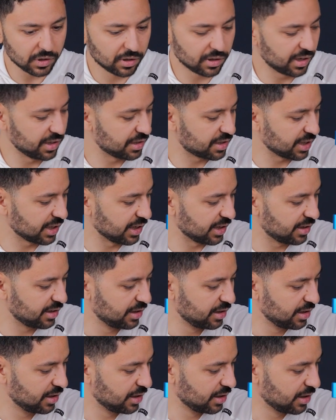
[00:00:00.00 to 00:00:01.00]
and to
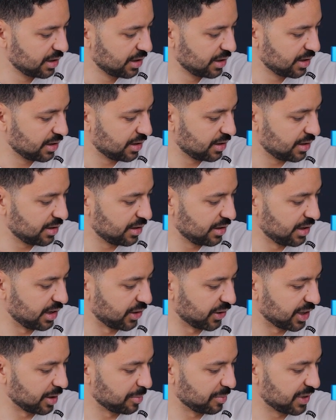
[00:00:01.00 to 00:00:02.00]

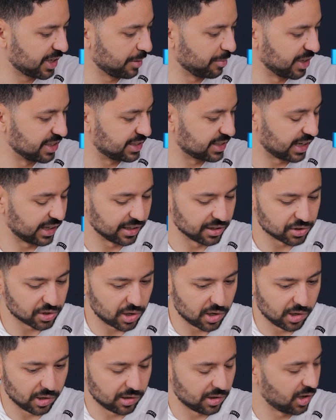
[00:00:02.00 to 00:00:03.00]
get my settings
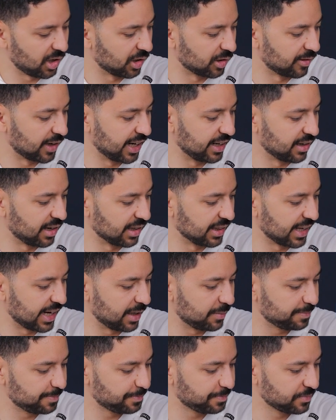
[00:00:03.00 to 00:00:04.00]
all right on
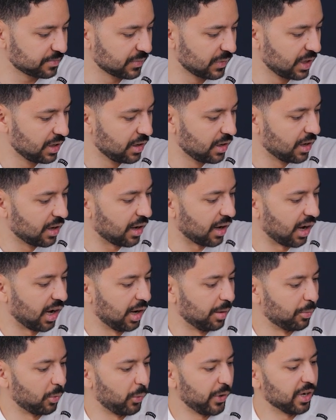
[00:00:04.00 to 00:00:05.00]
that.
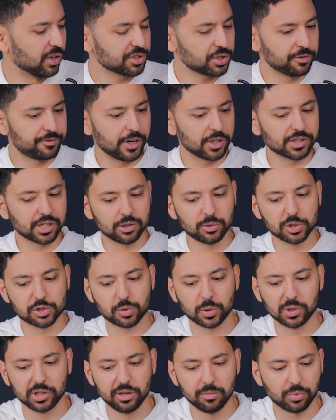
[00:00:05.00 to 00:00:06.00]
We also felt that it was
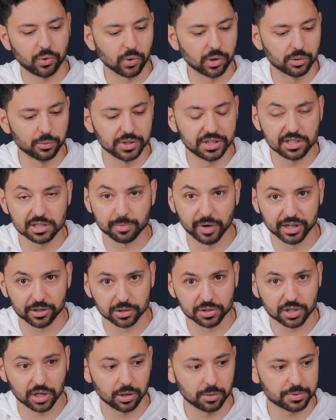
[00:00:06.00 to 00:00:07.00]
really important with these
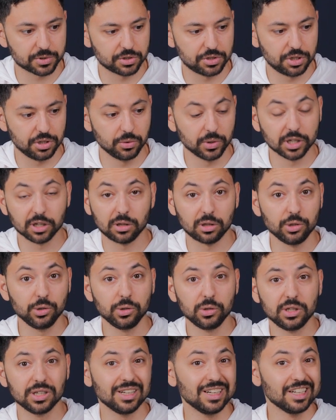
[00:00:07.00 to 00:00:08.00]
microscopes to
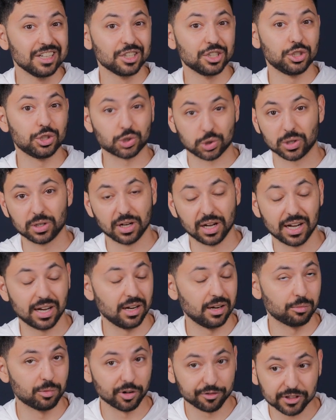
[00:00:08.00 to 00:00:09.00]
include
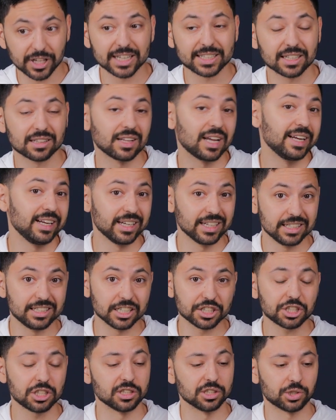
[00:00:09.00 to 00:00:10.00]
reflected light in
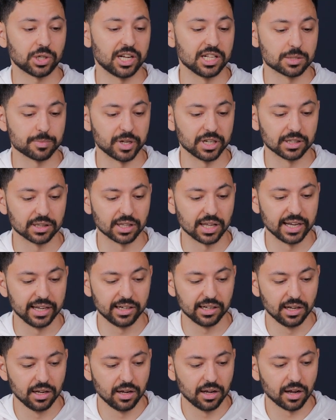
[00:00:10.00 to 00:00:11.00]
addition to transmitted
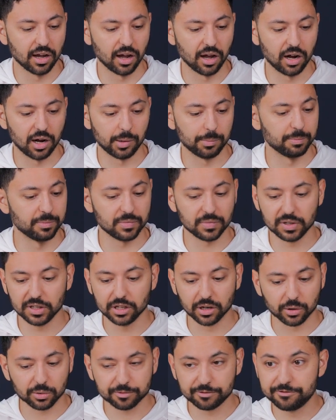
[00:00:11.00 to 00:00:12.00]
light.
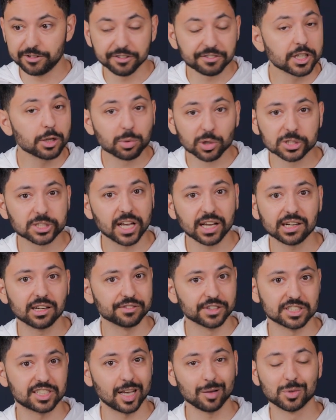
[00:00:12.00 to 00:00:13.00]
50%
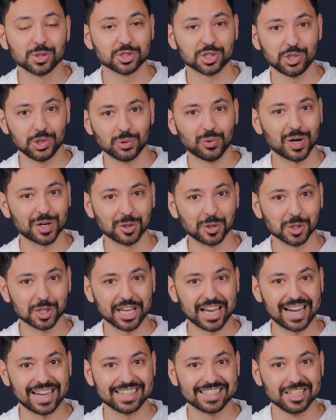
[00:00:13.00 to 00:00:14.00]
of the samples that you'd want to
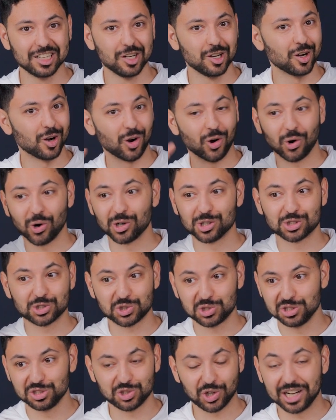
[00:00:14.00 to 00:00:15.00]
look at are
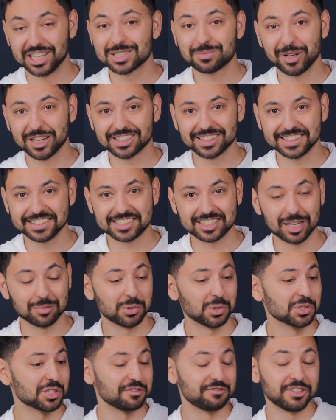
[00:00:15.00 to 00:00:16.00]
transmitted light
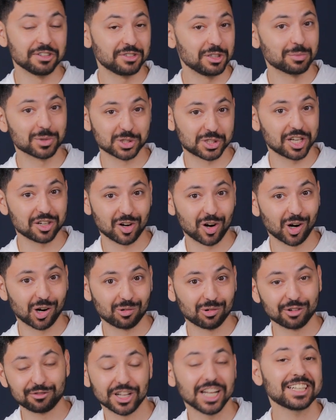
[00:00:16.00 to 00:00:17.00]
samples and 50%
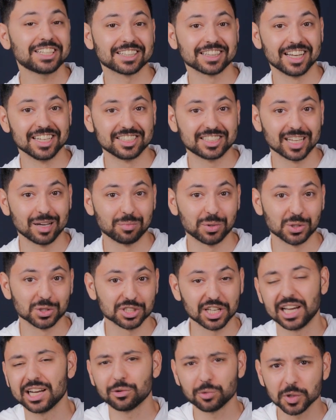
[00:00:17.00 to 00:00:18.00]
are reflected light
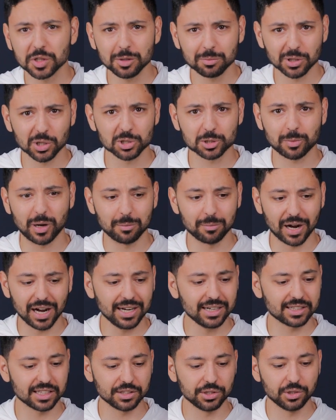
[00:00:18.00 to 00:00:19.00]
samples. And it really blows my
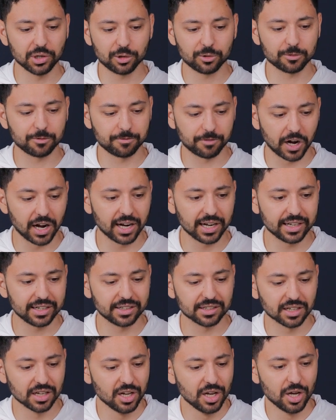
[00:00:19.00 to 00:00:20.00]
mind that you don't
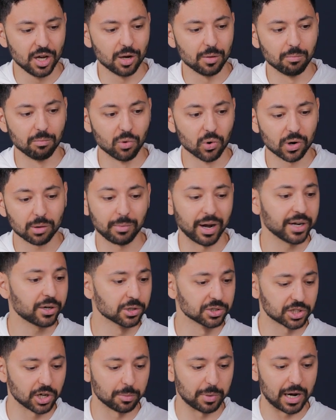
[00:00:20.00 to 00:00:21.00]
find more
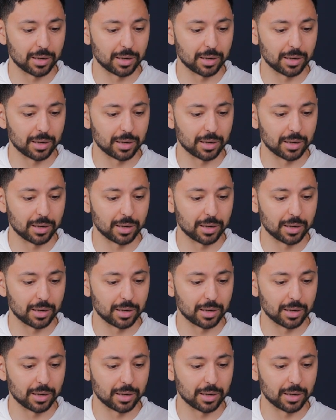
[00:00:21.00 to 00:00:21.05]
microscope